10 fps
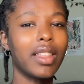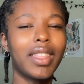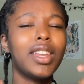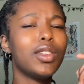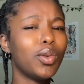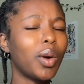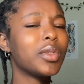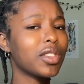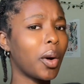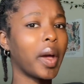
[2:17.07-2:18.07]
They knew what
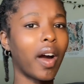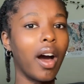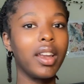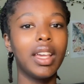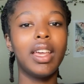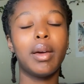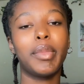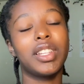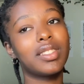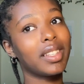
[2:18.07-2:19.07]
was going on,
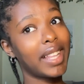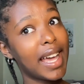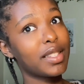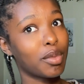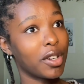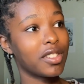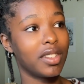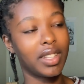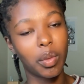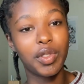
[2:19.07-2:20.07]
but it's the last
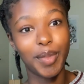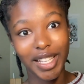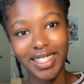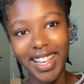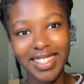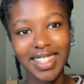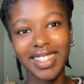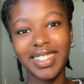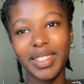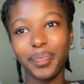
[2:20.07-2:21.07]
person that was being tested.